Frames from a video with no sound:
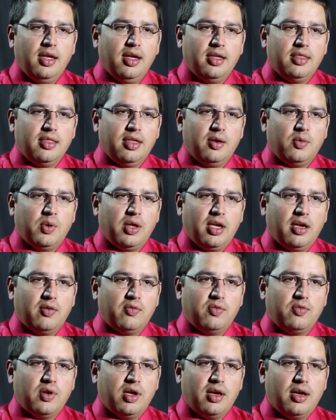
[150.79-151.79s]
And then we
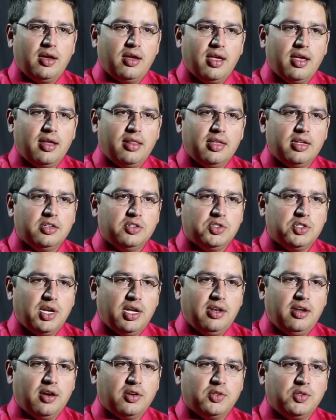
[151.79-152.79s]
have uh, Ellie and
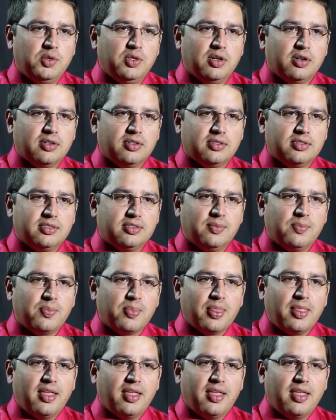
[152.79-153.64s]
JD, our two girls,